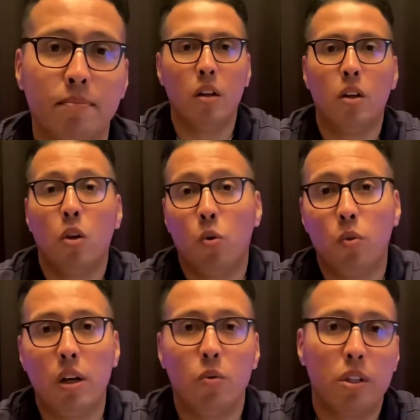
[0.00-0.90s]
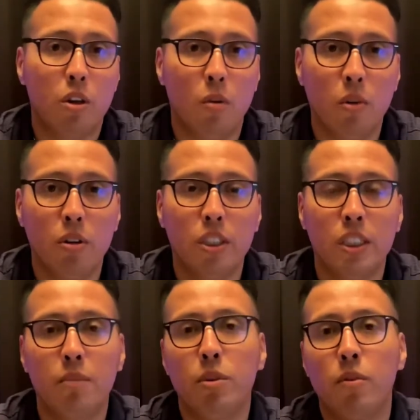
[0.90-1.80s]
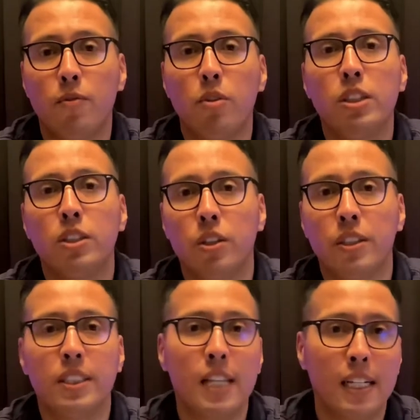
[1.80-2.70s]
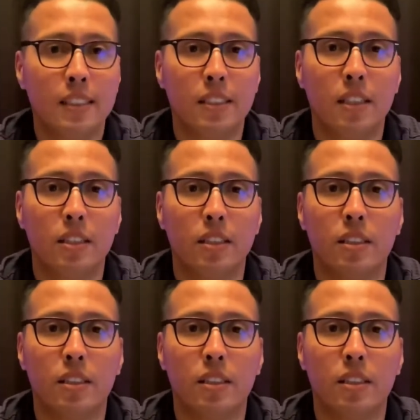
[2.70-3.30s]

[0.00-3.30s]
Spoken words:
Well, with home ownership, you're afforded certain tax deductions.